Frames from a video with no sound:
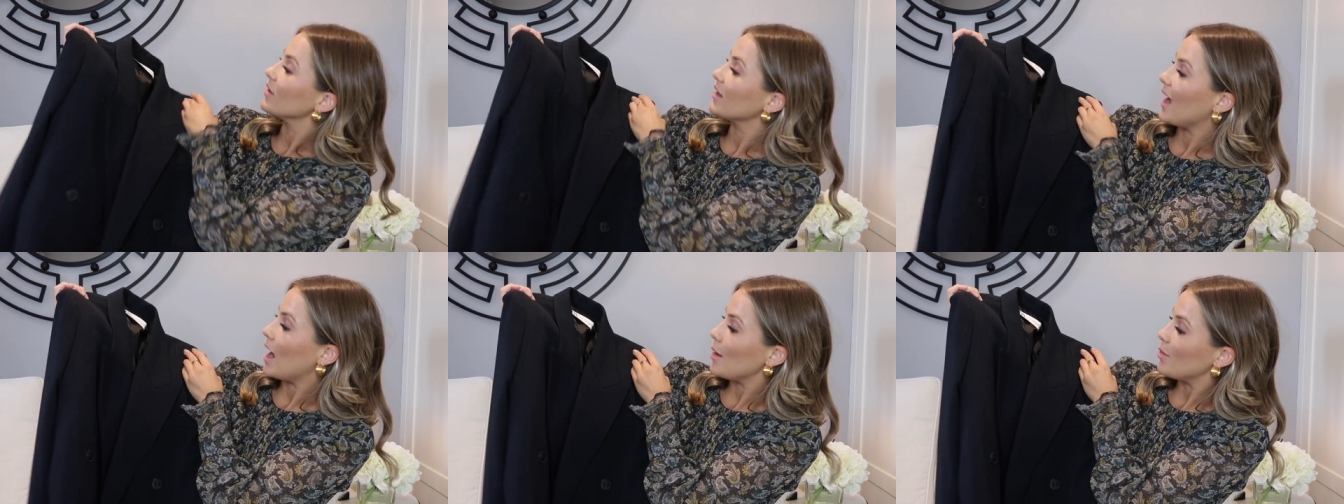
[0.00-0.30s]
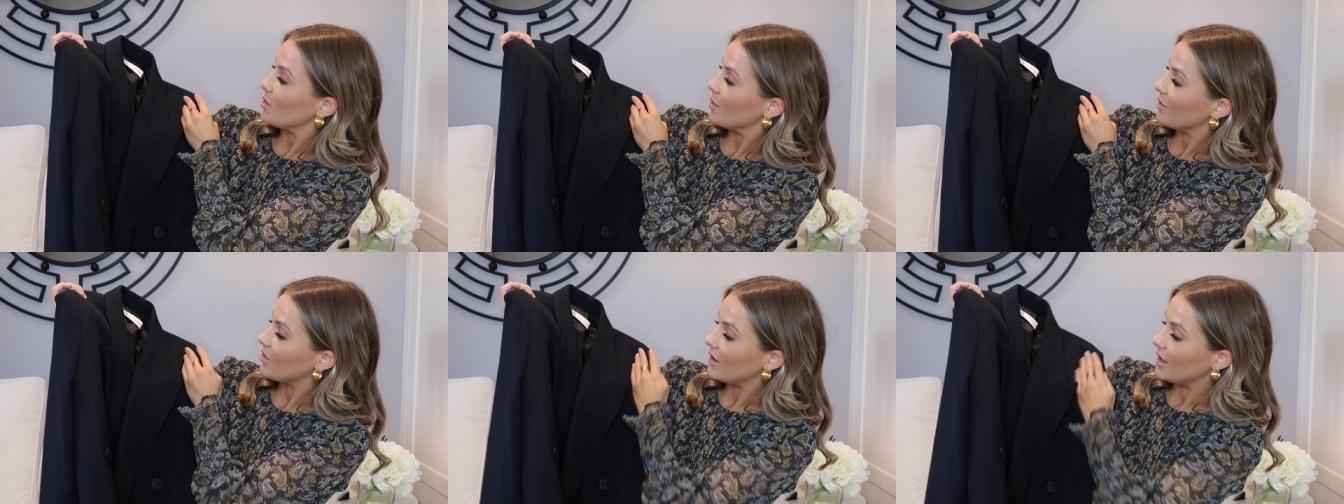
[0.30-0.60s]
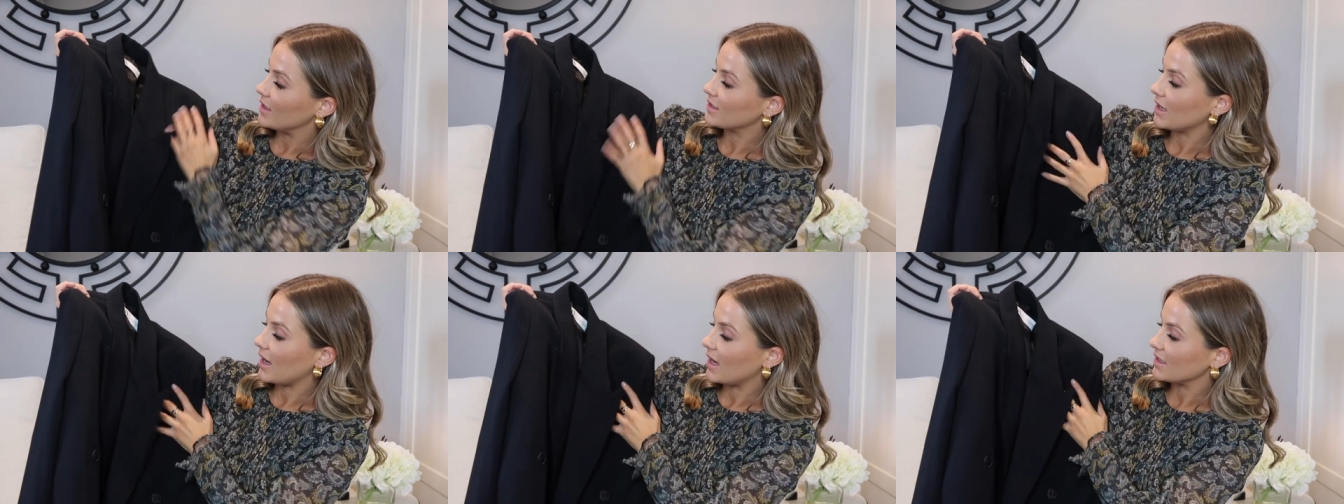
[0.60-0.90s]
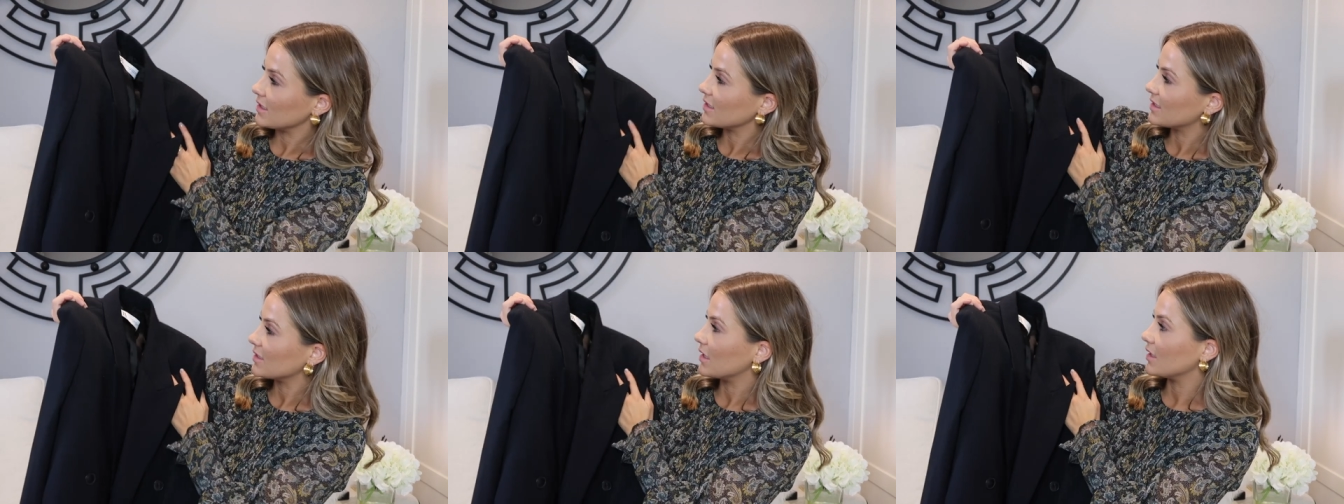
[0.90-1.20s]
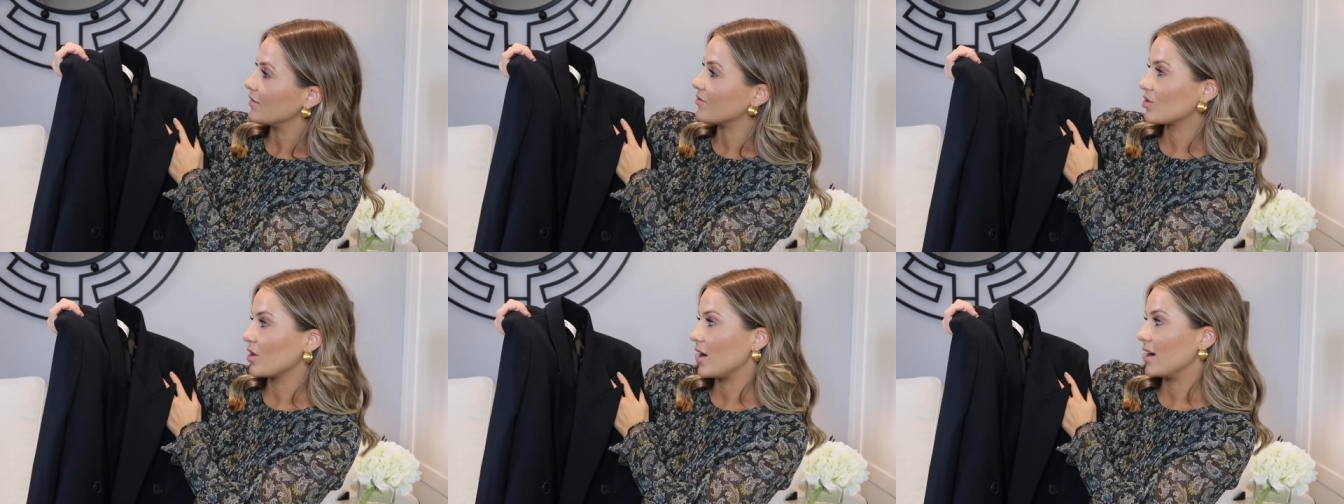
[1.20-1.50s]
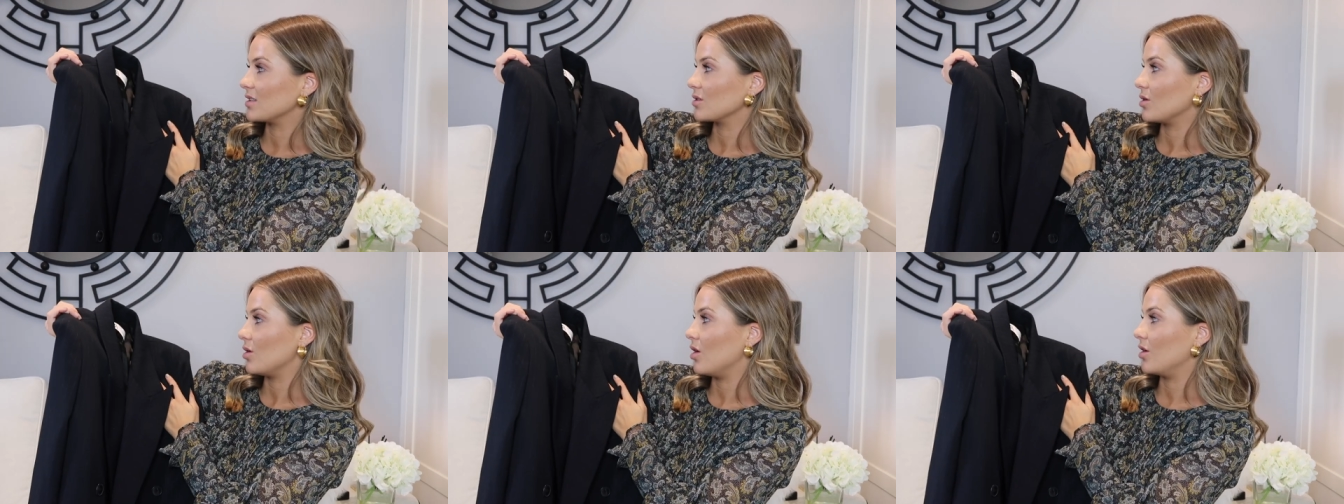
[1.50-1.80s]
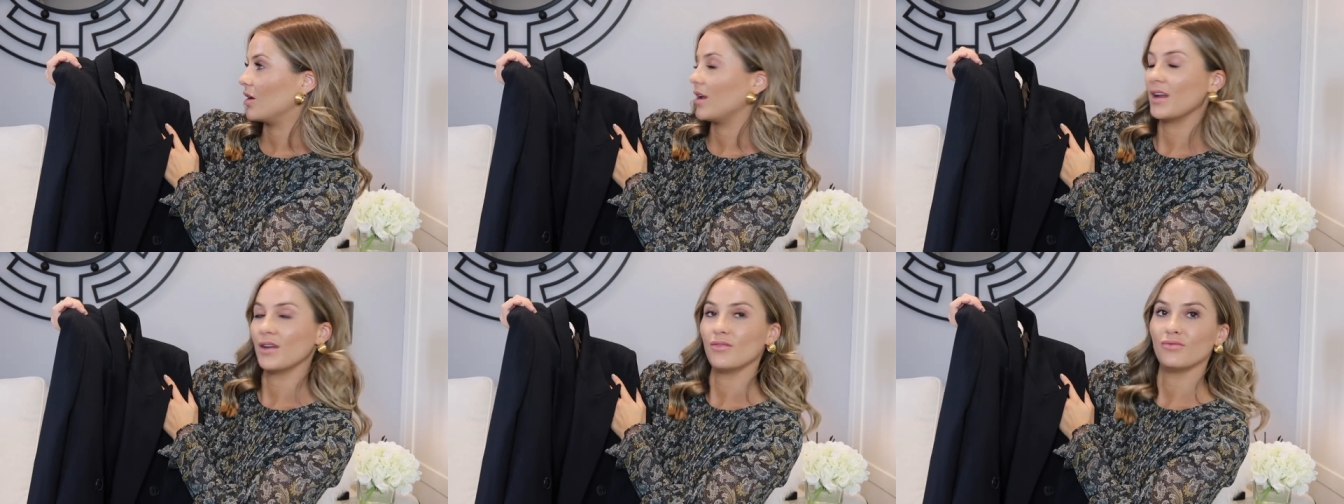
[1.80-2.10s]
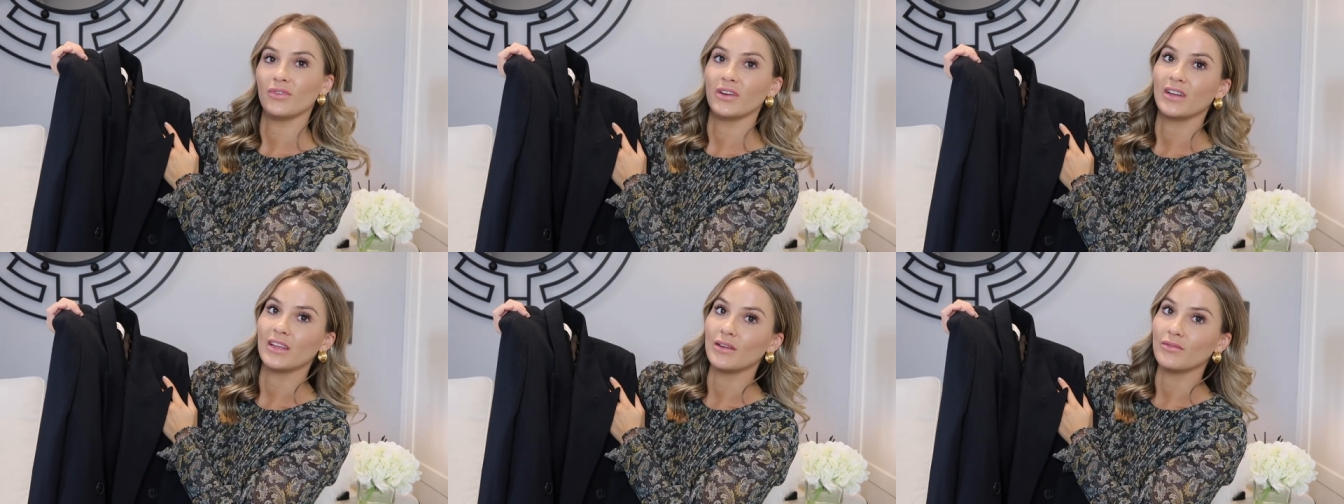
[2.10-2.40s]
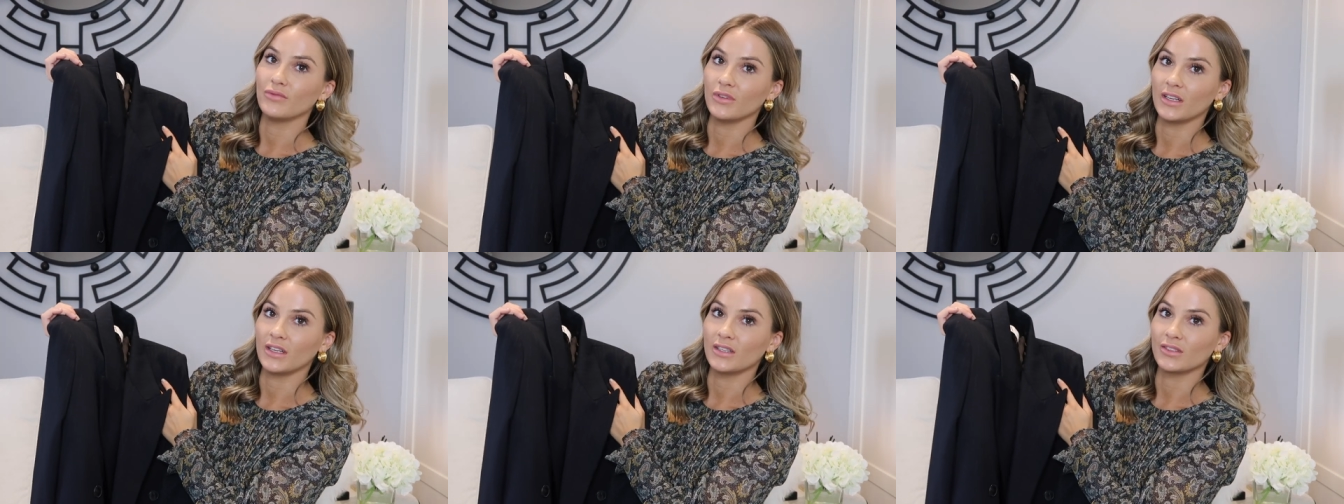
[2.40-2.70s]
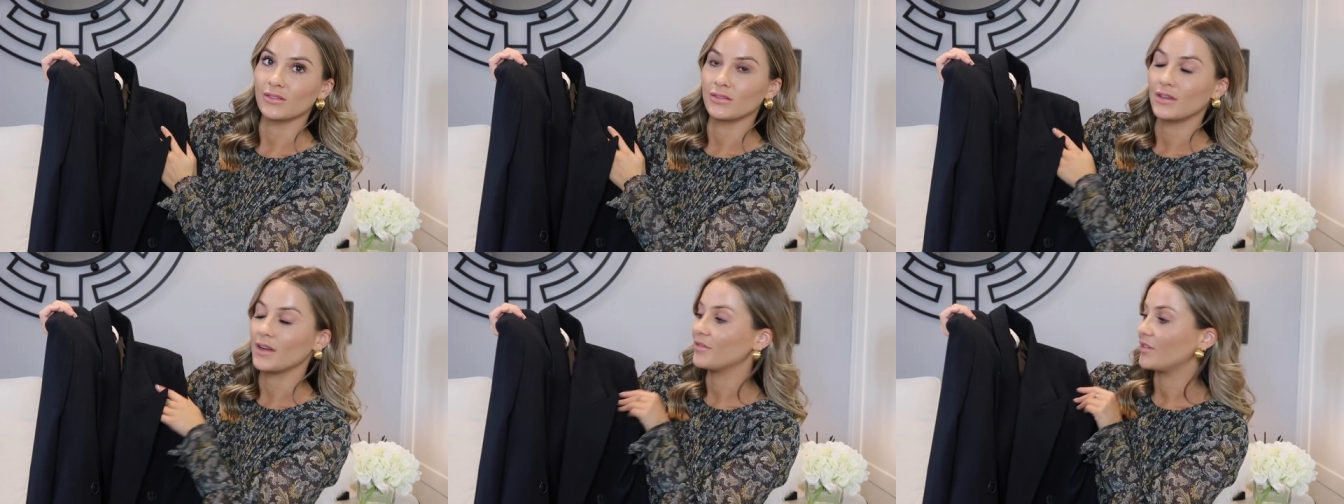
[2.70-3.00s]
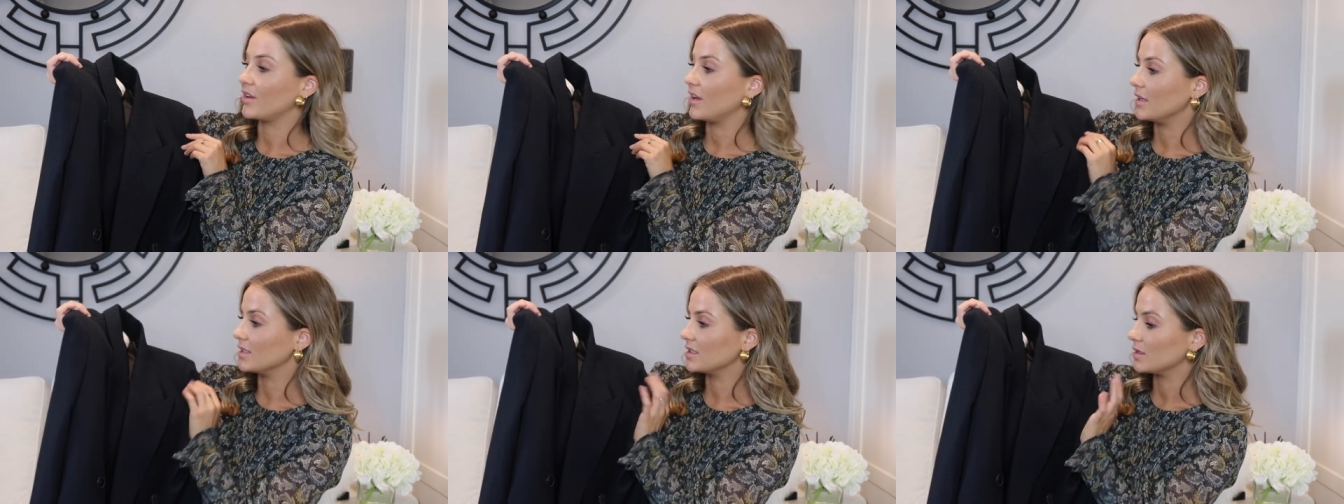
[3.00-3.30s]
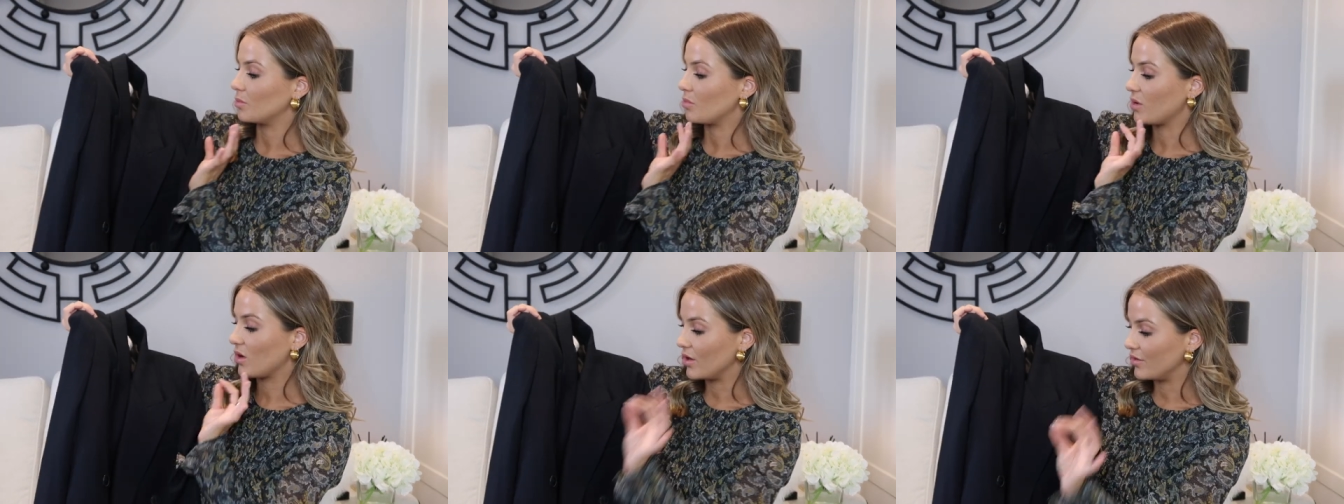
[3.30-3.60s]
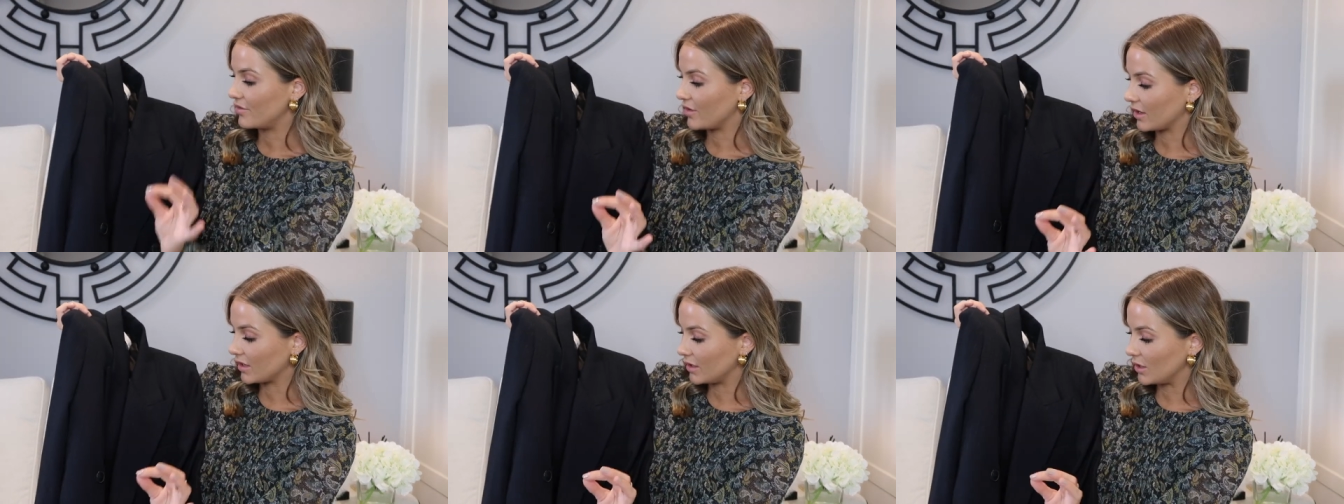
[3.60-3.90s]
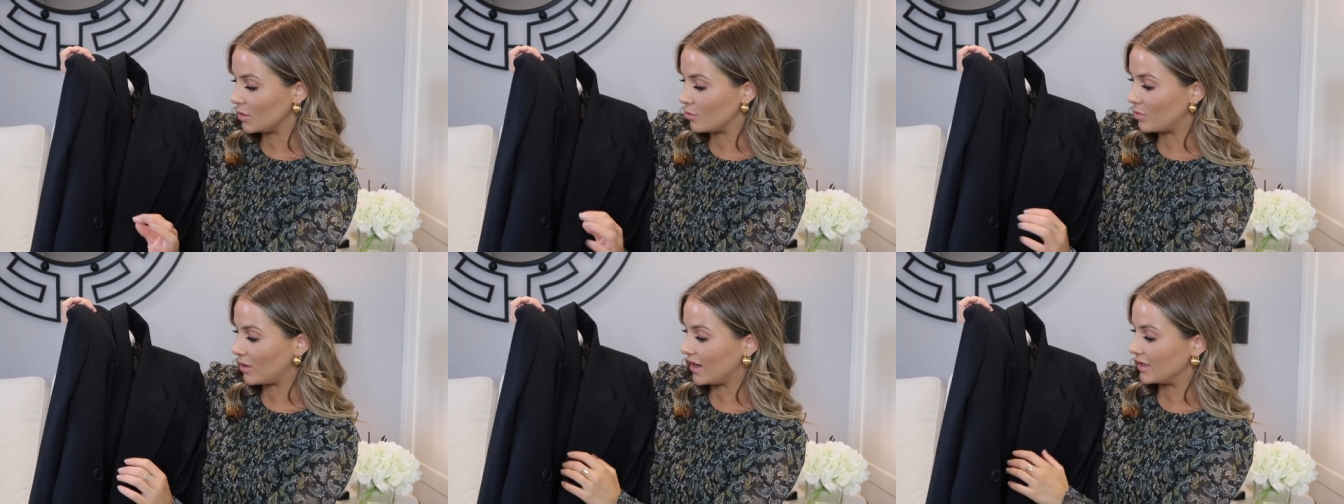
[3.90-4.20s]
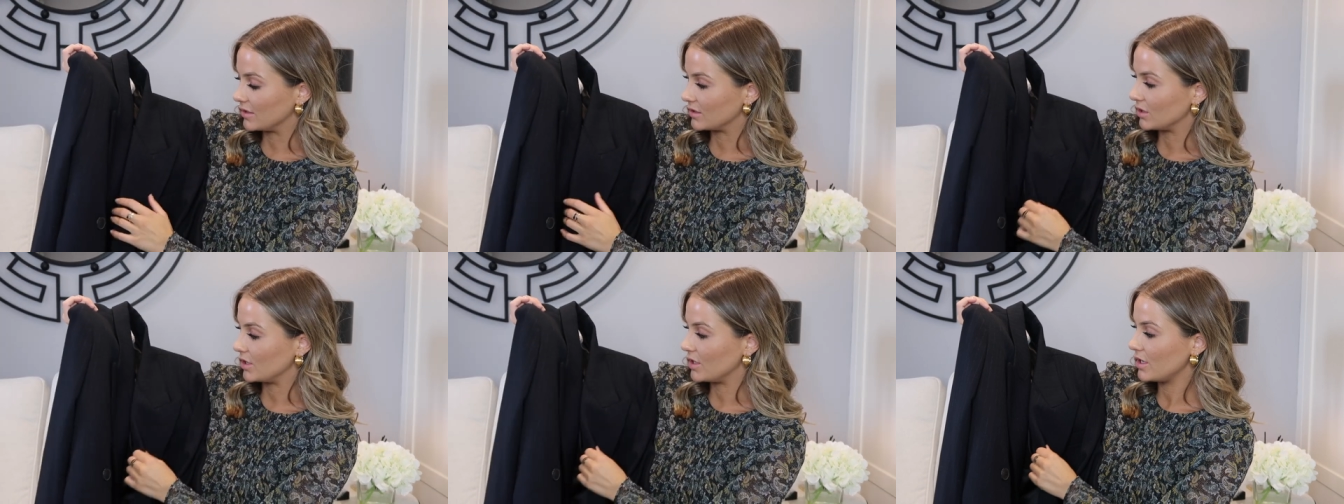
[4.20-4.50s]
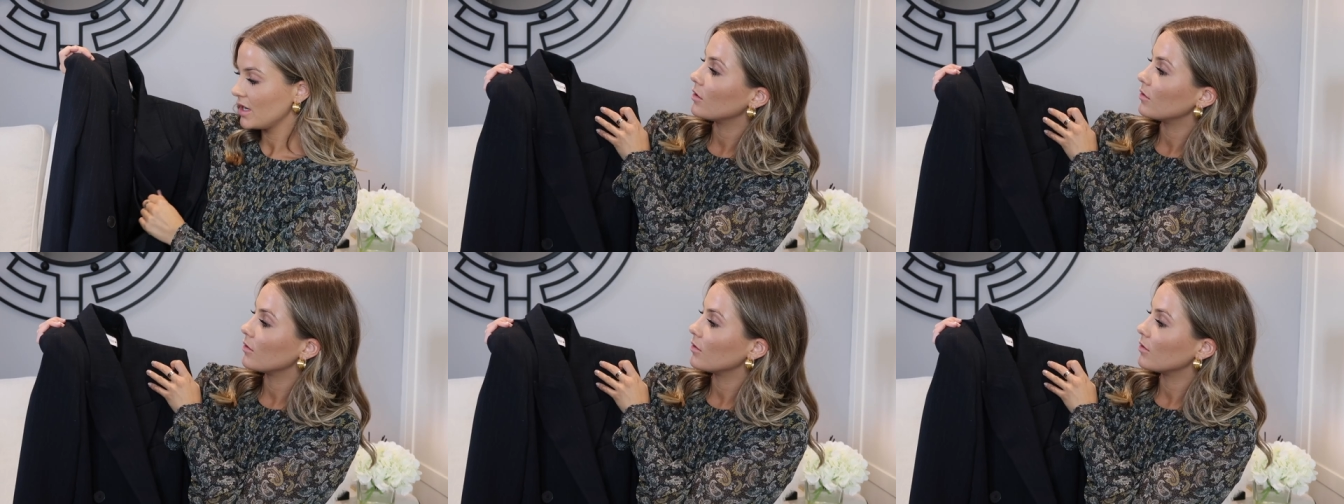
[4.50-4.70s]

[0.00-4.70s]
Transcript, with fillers: really happy with this. As I said, I've tried it on and I really, really do love it. It's the perfect little blazer.